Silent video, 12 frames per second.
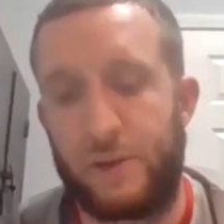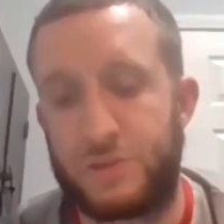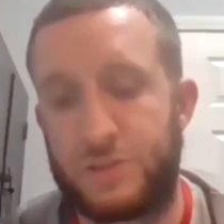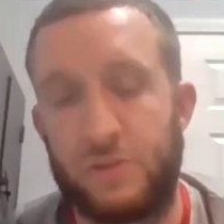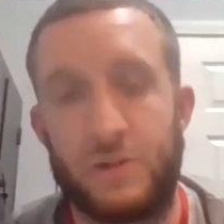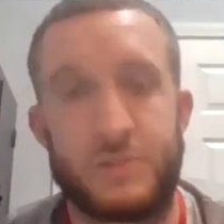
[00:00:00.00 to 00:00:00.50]
Yeah, well,
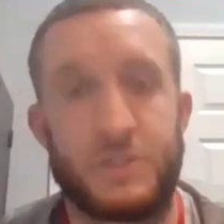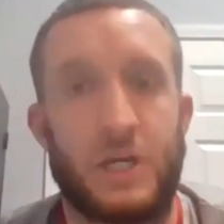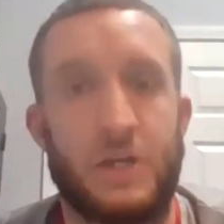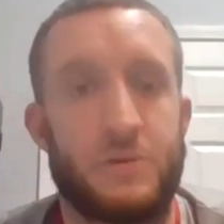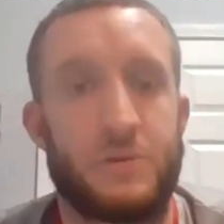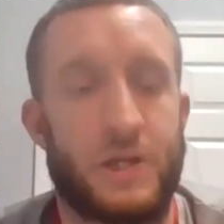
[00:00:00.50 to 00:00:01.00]
sometimes you just
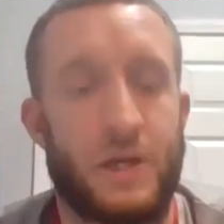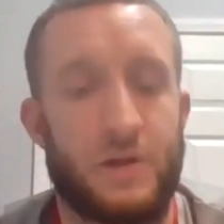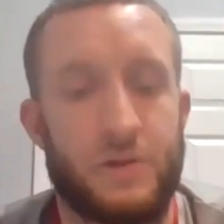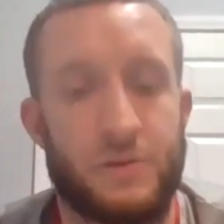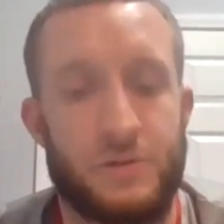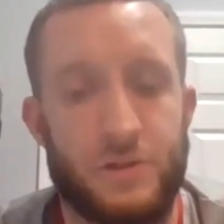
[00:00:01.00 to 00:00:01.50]
gotta do what you gotta
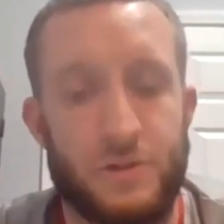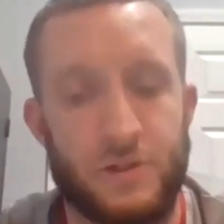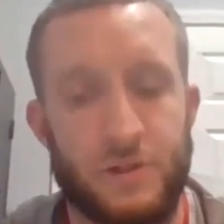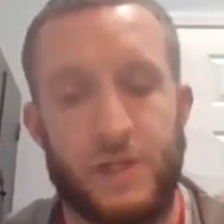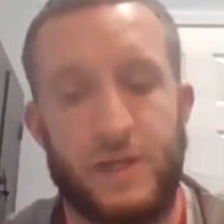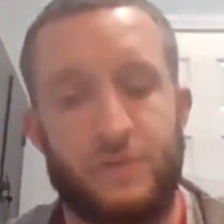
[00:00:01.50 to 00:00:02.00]
do too.
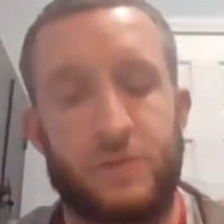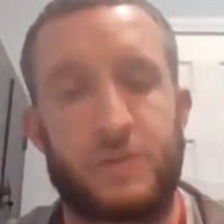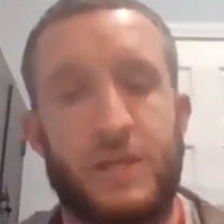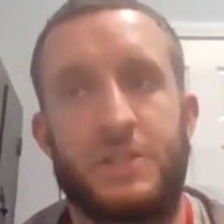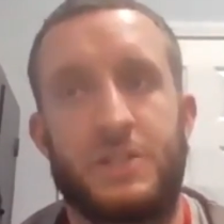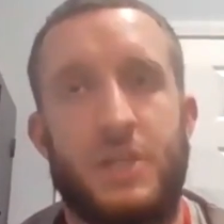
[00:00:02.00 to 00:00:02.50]
You have to
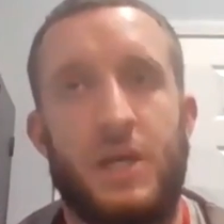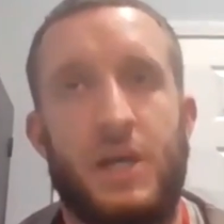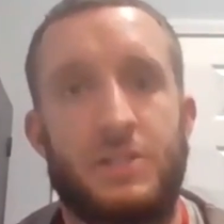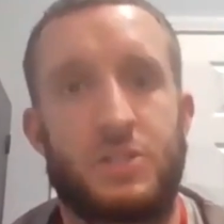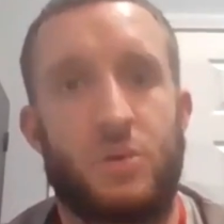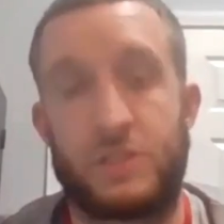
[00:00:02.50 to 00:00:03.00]

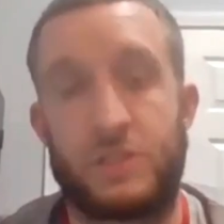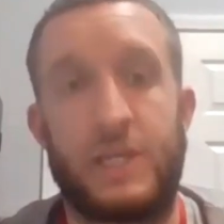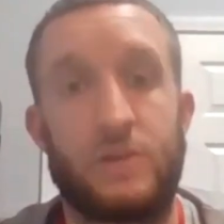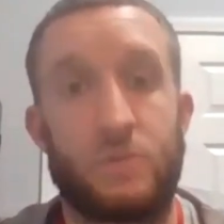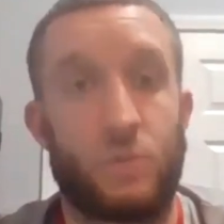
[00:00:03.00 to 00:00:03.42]
assess because again,